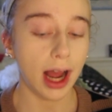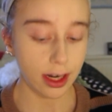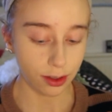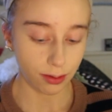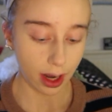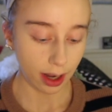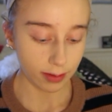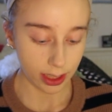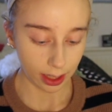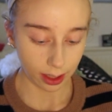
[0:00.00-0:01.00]
I do not have
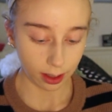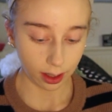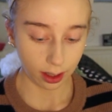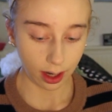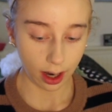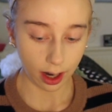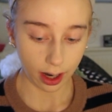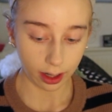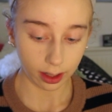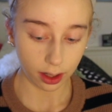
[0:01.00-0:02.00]
a second, and
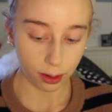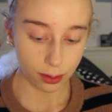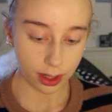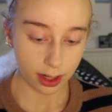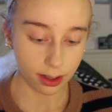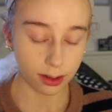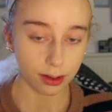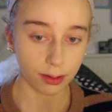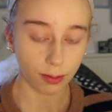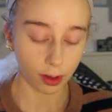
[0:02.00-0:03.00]
I use
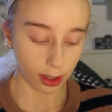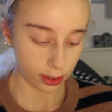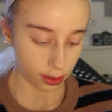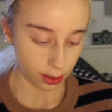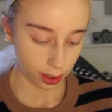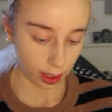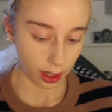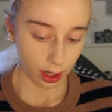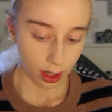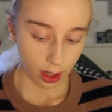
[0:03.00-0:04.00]
this religiously.